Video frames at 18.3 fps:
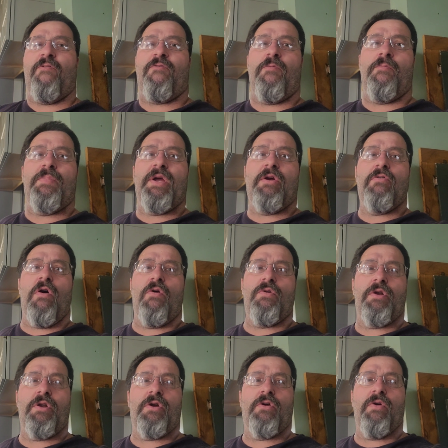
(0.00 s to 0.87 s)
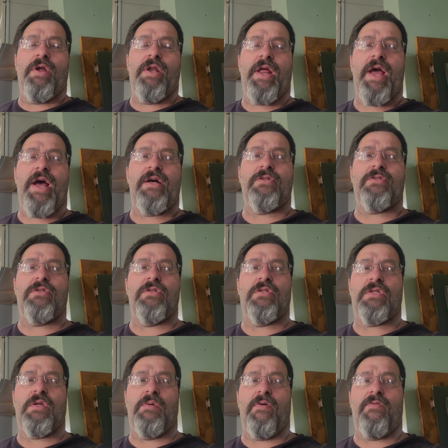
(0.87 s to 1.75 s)
of them be grown in a greenhouse
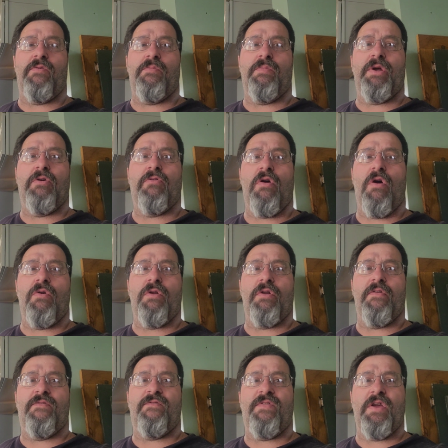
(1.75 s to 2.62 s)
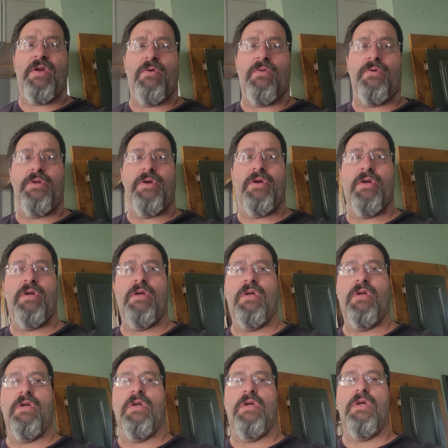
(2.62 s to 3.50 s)
and some of them be grown in the field.
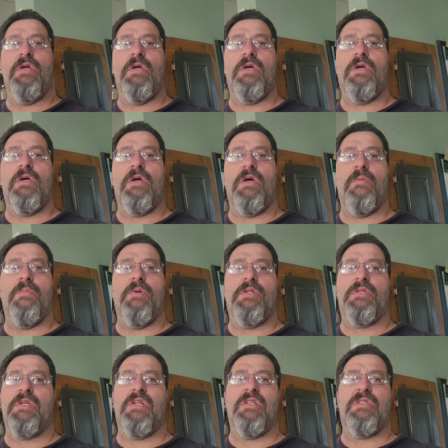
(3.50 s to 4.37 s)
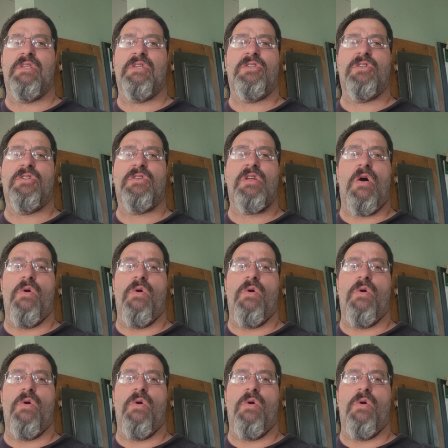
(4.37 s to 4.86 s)
It's just